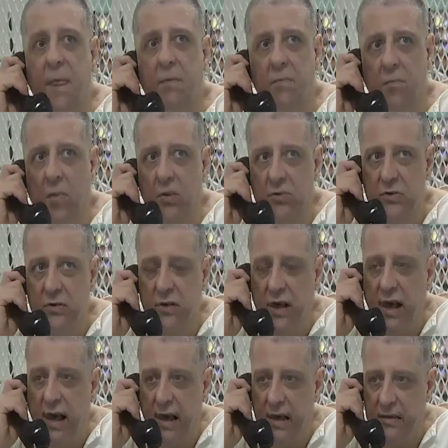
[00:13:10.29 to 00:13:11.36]
most of the
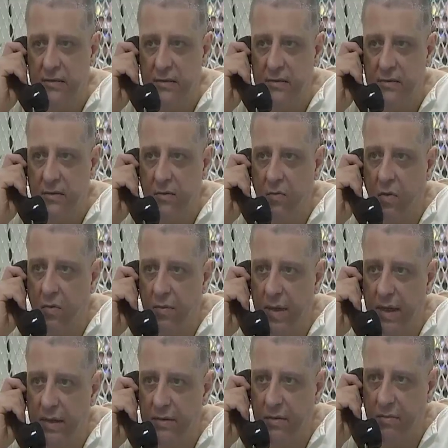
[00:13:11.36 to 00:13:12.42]
guys want
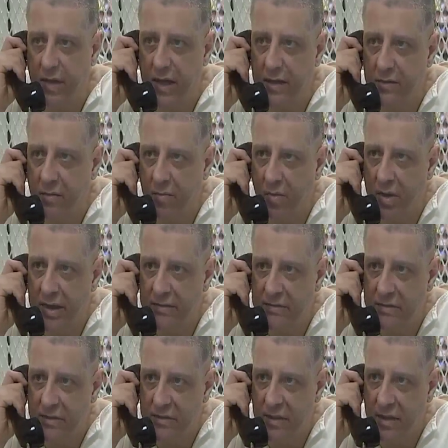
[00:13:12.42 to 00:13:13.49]
me to read their briefs
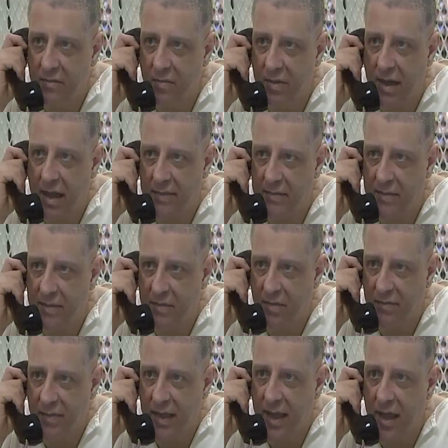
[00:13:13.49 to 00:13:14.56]
and see what
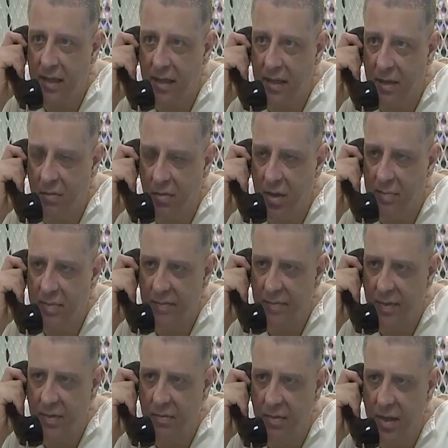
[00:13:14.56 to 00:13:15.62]
if they got any grip, if
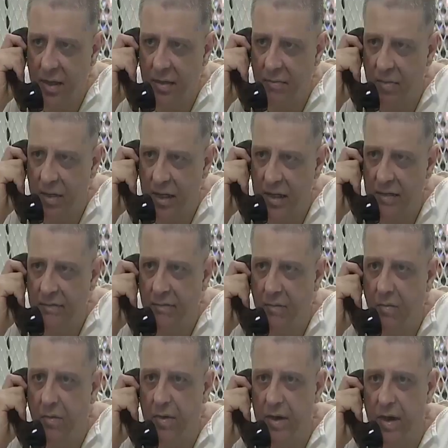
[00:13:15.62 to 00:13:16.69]
they're going to get a relief or
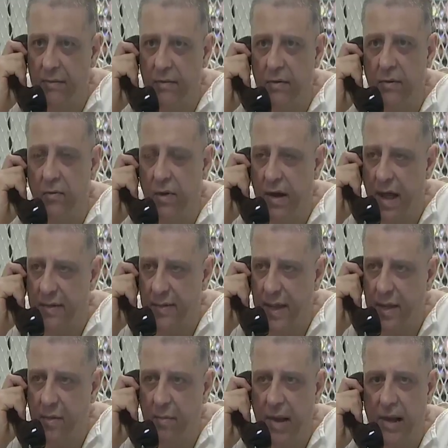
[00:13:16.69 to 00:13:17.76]
whatever, and what I
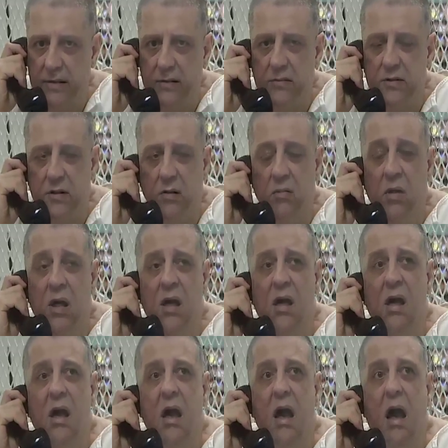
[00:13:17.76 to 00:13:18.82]
think about them. So
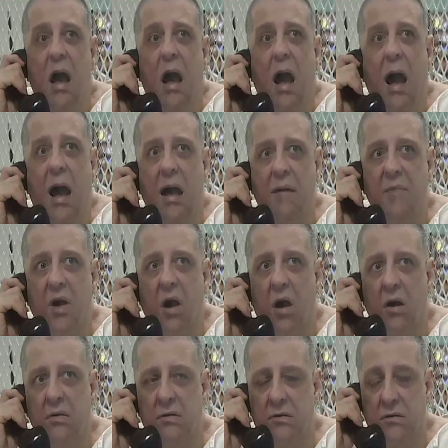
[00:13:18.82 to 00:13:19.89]
I am
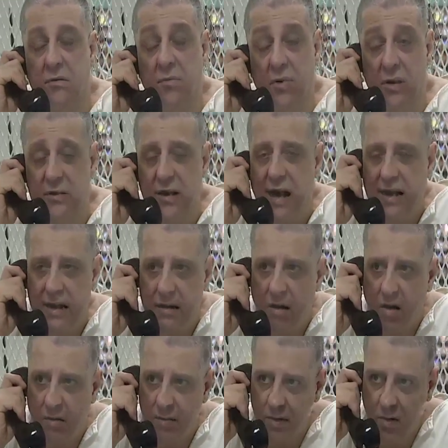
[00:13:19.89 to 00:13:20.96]
cognizant, plus I get
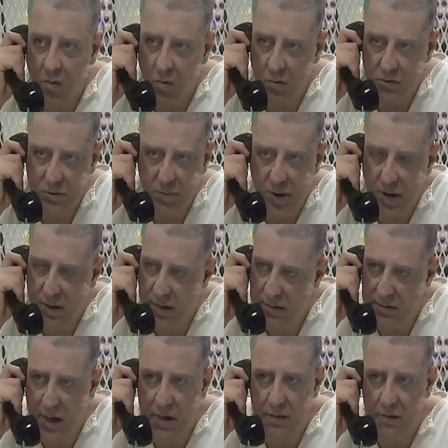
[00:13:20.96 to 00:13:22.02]
all the court's
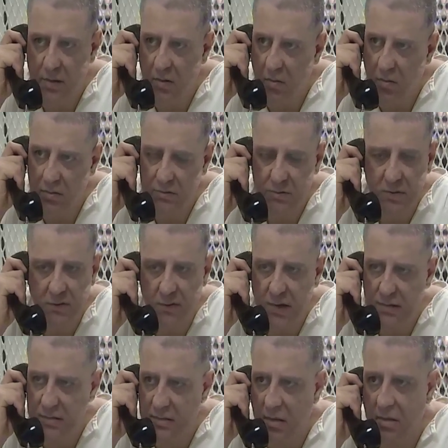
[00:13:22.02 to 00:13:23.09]
opinions out of the courts from the
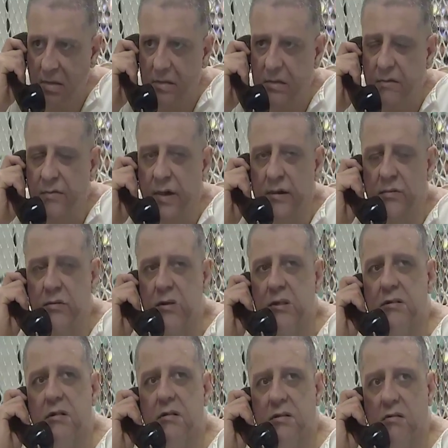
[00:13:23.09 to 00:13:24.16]
Fifth Circuit and the Federal
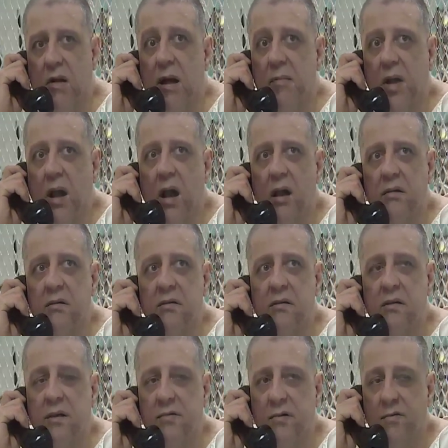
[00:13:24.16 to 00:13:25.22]
District. So I'm
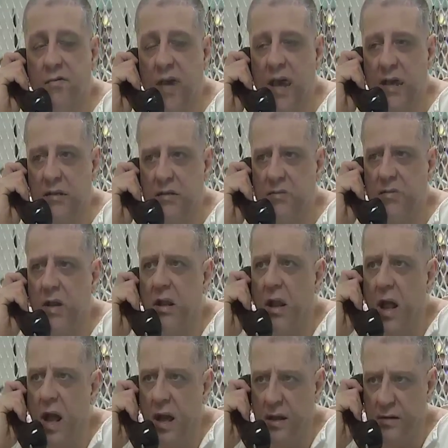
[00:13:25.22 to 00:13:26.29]
cognizant of the facts of a
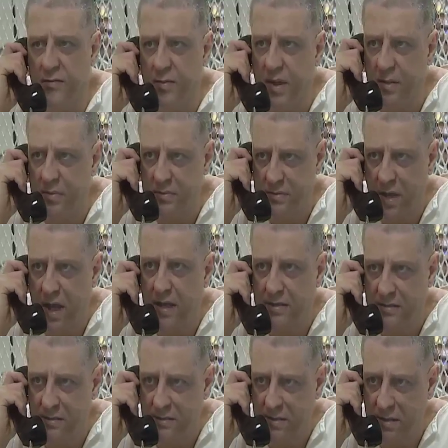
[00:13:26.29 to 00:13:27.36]
lot of people's
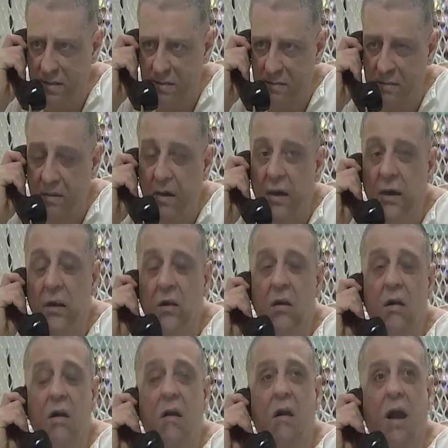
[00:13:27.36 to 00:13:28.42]
cases here.
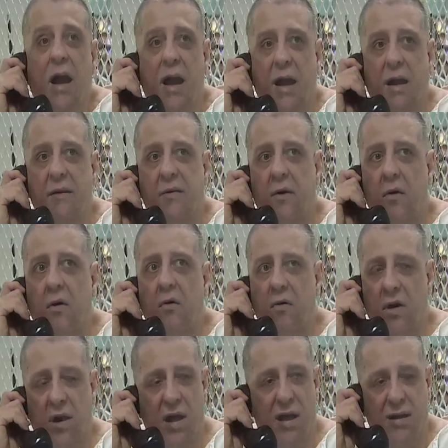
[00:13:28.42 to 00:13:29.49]
And there are
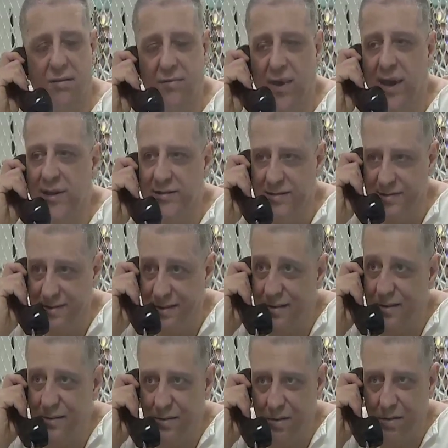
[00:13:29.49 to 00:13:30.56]
a lot of cases
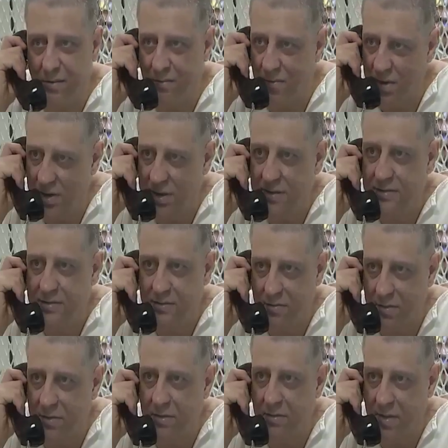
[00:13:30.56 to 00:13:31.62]
here who are really
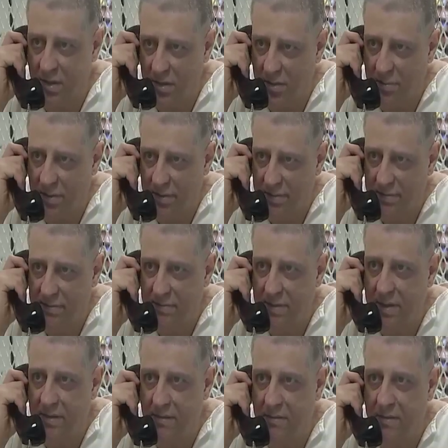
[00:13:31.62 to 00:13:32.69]
screwed up,
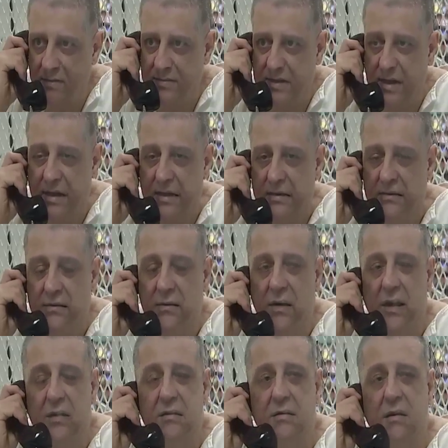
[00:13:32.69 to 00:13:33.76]
you know what I'm saying?
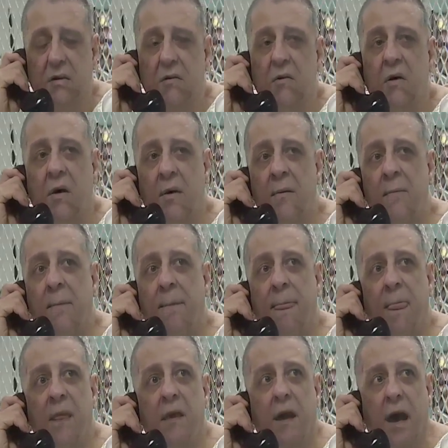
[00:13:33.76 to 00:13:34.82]
And so,
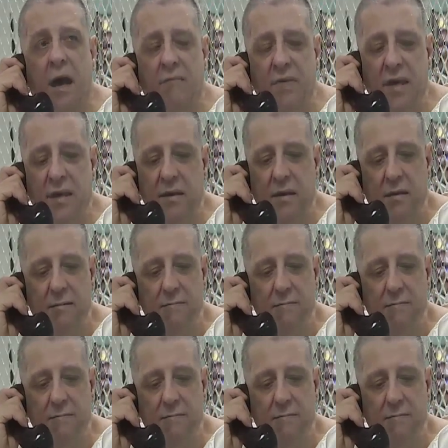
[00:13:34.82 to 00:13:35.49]
I mean,